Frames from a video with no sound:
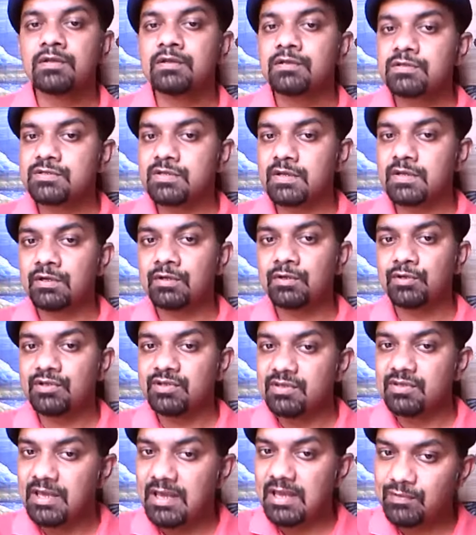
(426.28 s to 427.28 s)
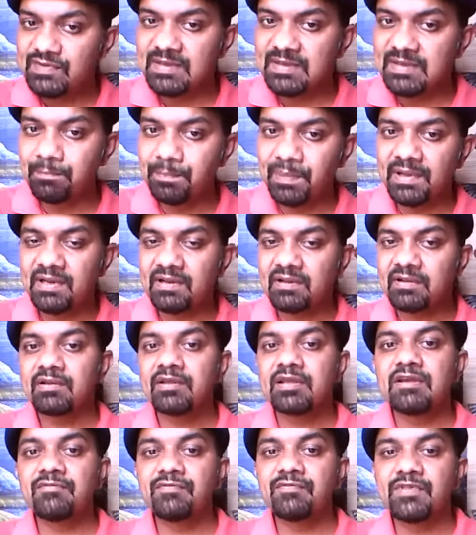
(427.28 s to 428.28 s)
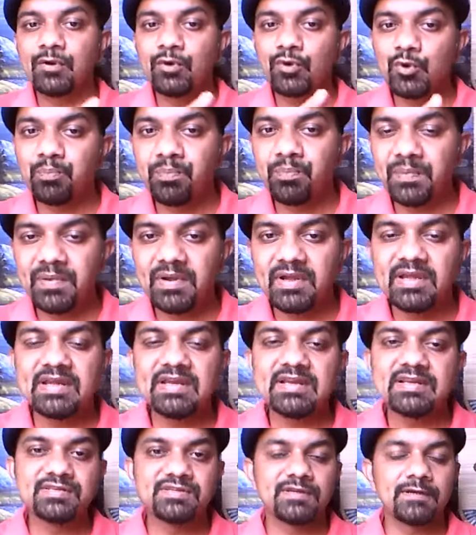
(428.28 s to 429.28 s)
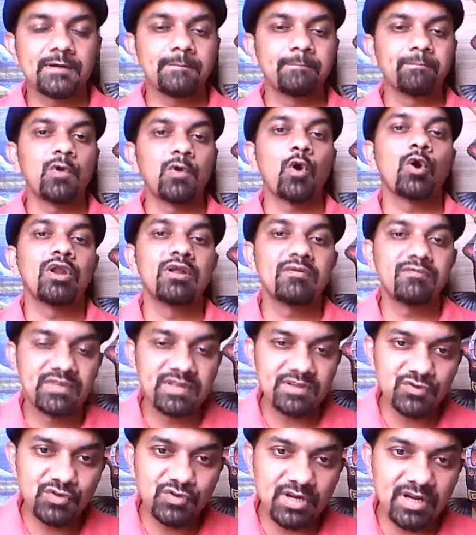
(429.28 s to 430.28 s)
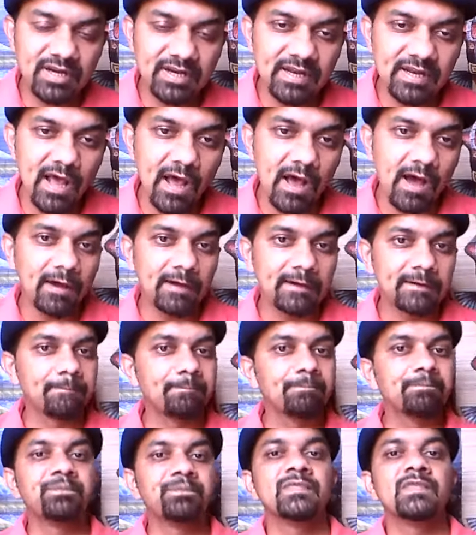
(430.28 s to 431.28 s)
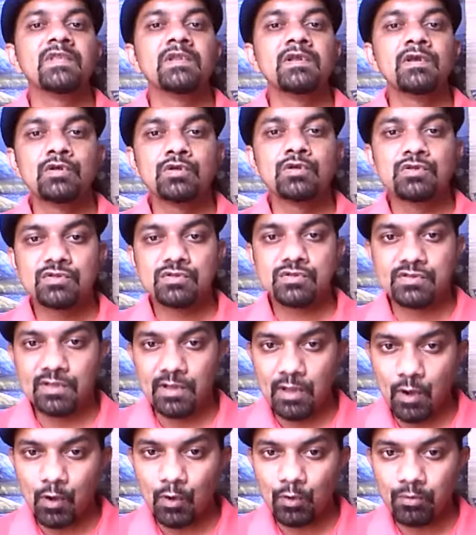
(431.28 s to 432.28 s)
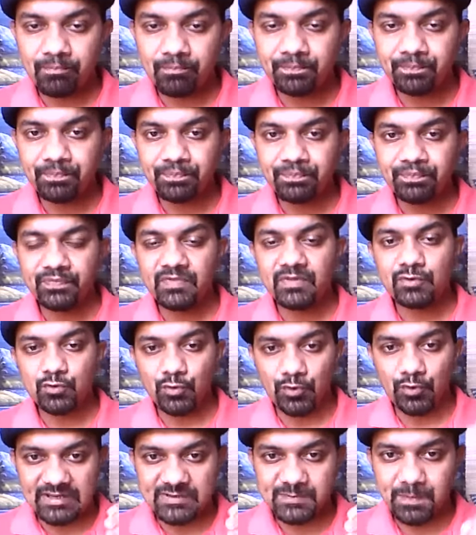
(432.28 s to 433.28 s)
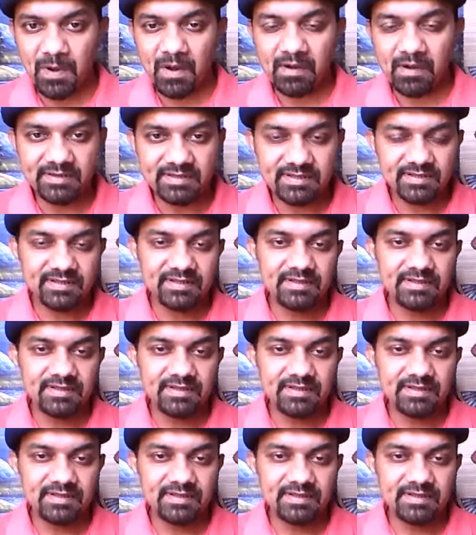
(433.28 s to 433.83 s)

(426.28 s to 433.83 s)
So give simple if the group is or if the children are slow to respond.